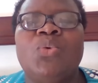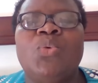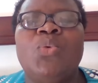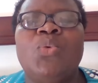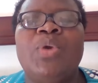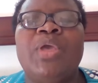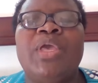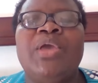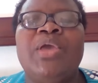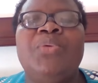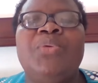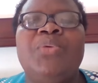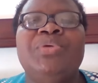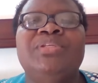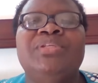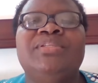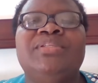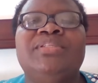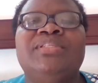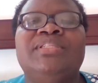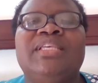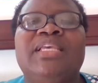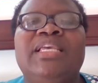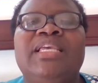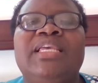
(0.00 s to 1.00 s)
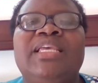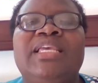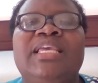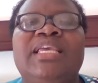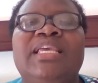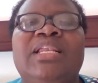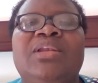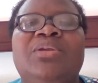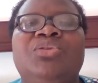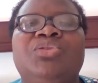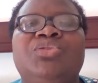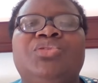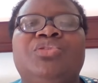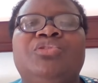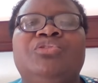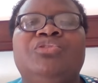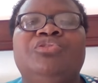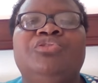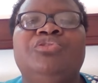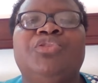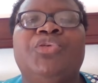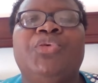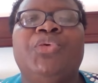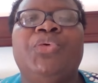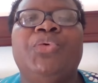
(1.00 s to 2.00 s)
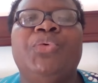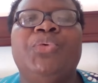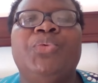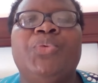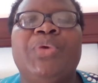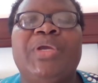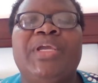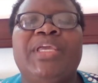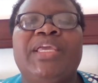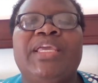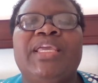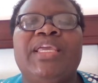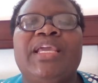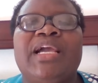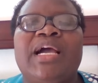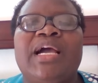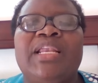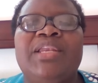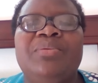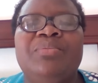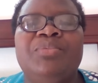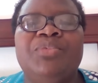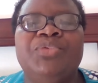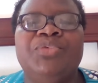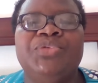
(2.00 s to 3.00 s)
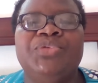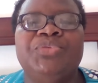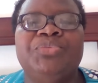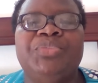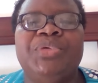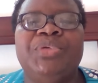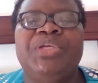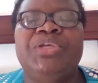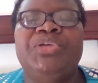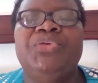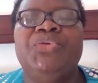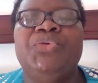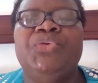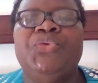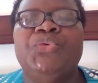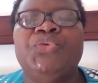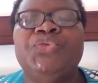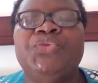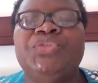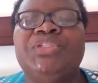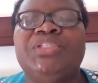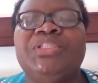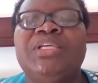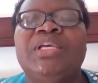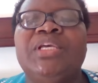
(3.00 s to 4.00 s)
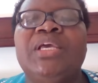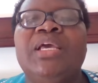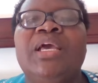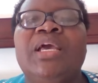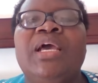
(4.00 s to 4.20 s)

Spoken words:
where we see a lot of working animals being used,